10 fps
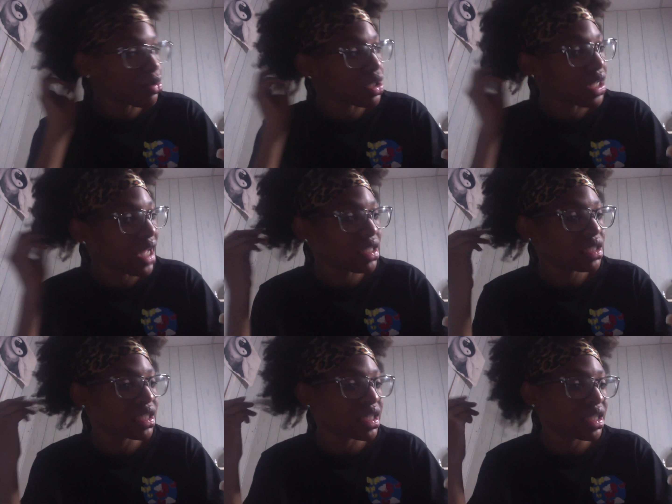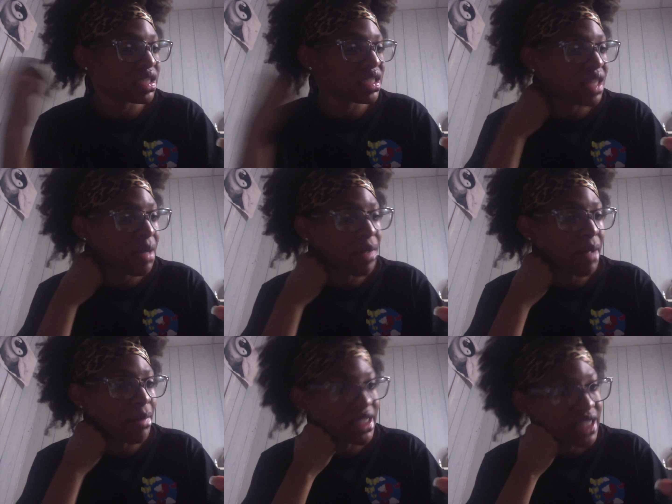Like this stuff made my
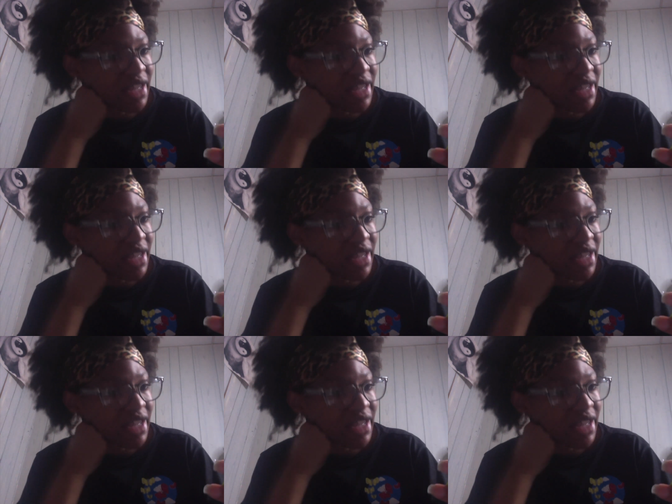skin